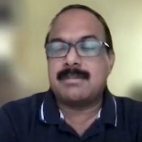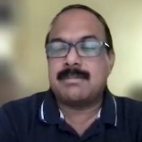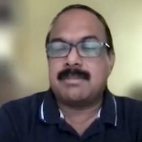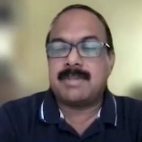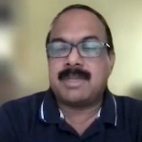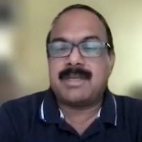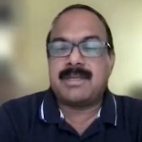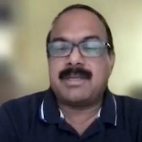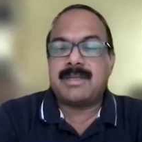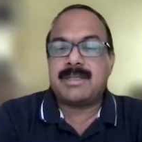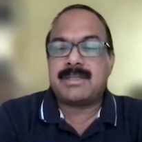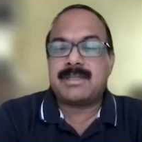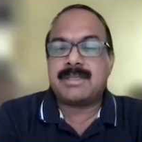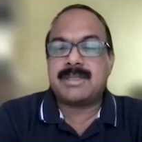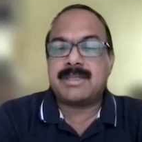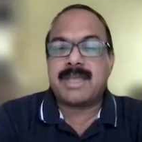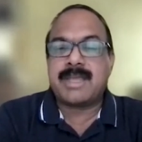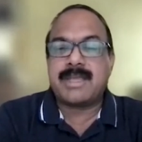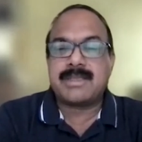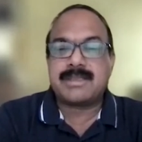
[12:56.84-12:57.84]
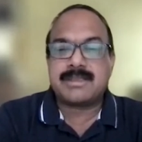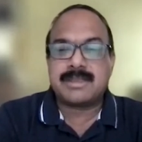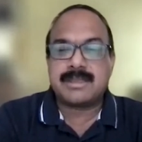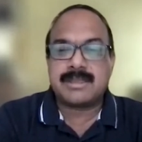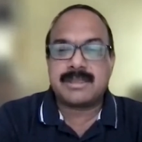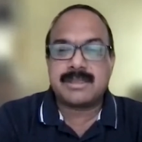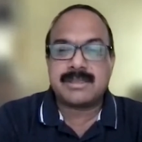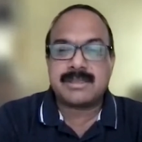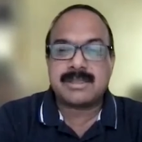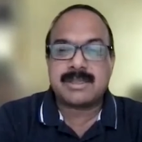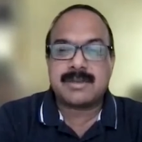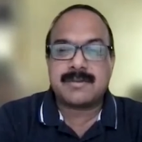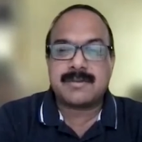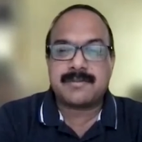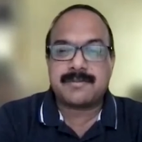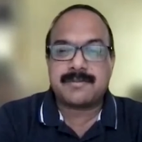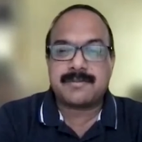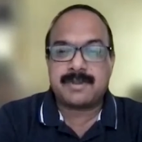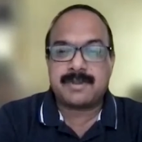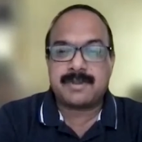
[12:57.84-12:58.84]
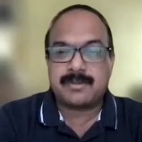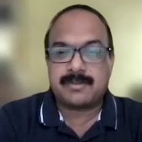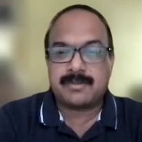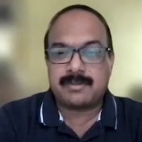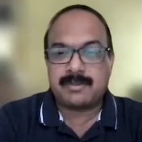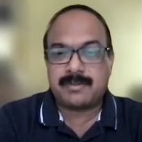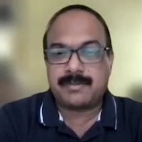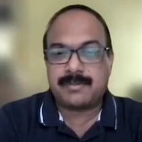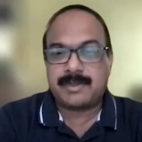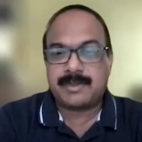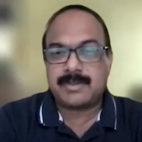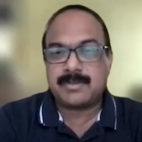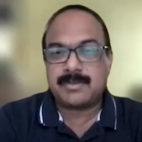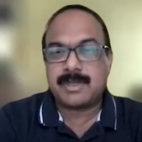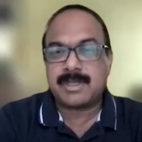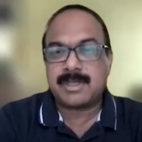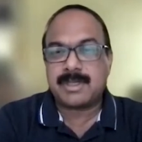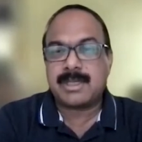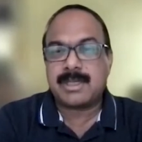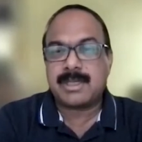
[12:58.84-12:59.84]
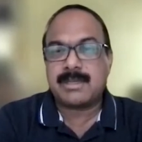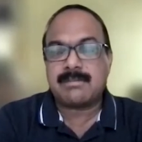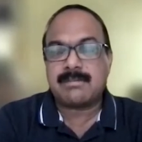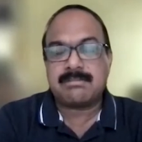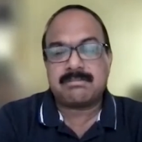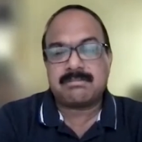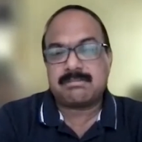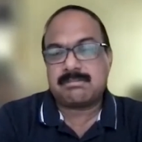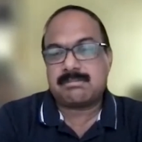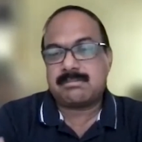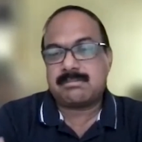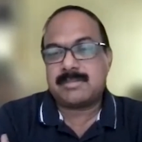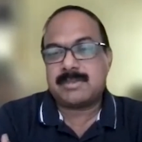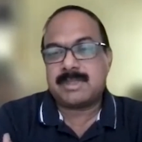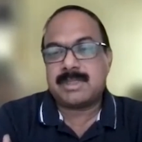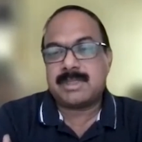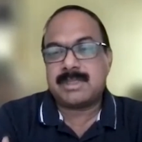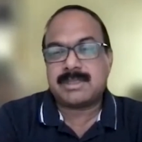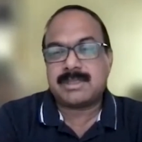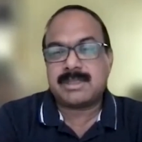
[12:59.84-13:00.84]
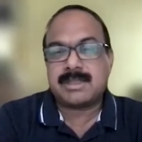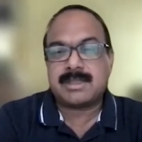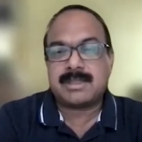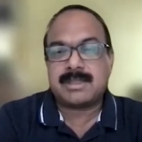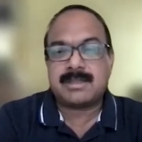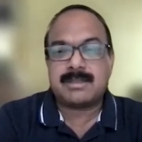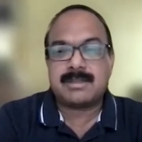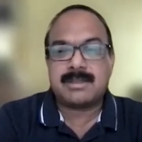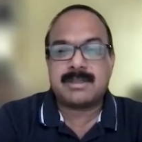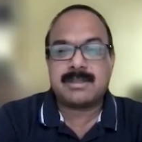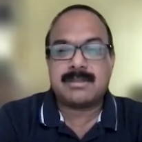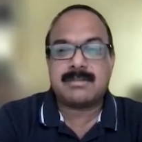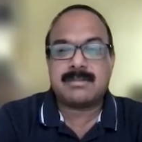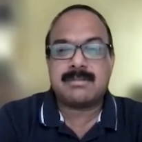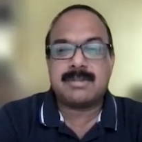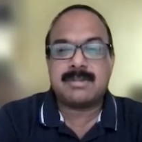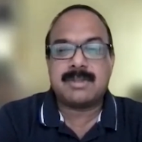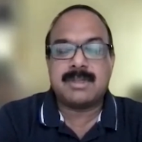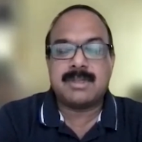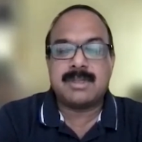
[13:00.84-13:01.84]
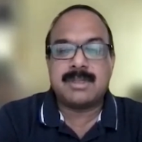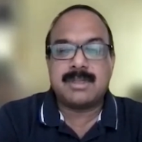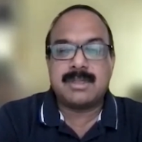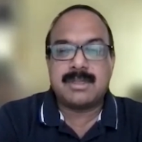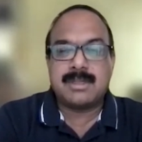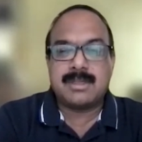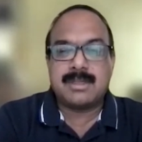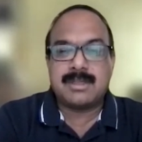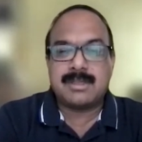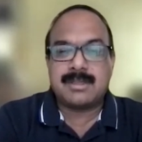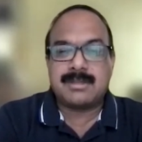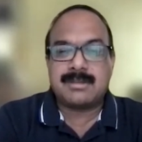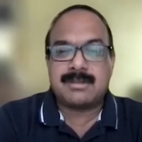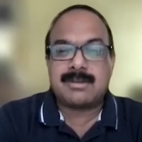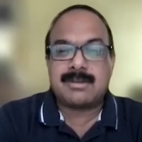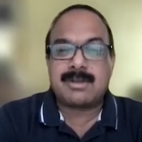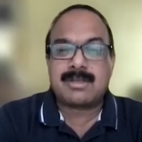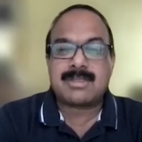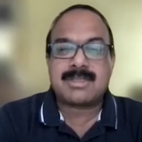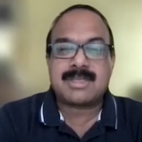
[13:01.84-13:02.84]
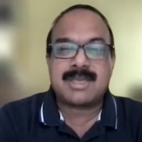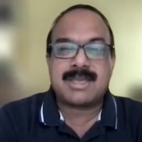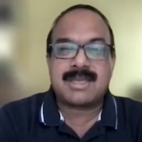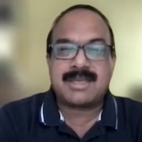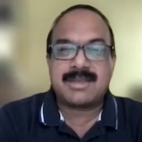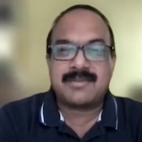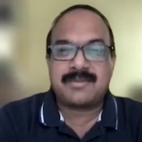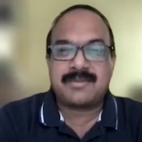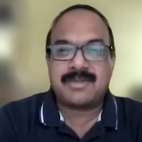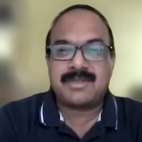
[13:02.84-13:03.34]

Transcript: and industry takes the risk of you know if it is working, it's a you know rock star. If